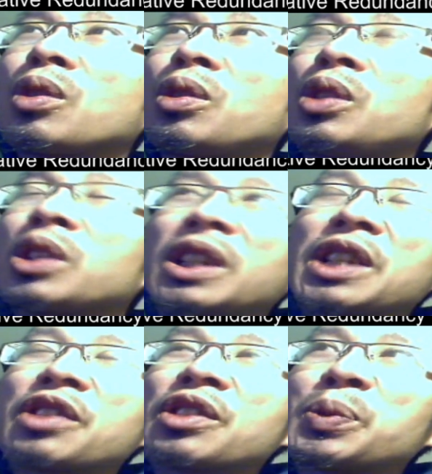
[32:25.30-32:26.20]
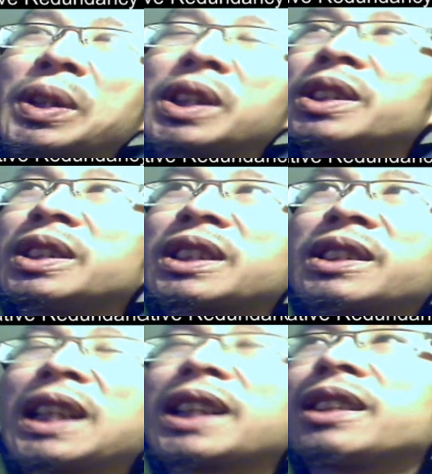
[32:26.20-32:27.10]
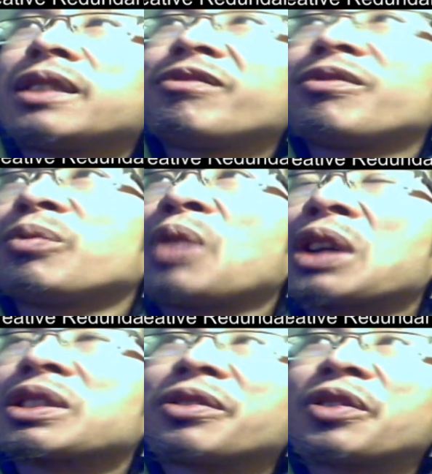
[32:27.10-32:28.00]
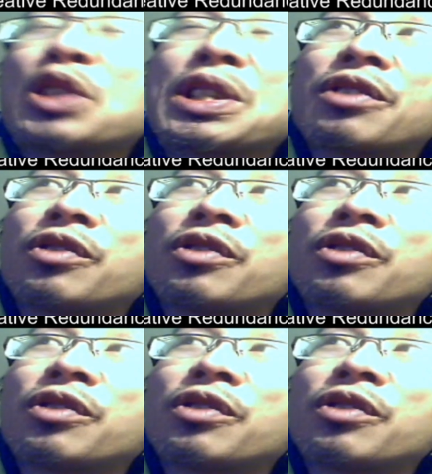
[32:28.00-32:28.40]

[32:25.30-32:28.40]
or conditions where it's like lots of freeze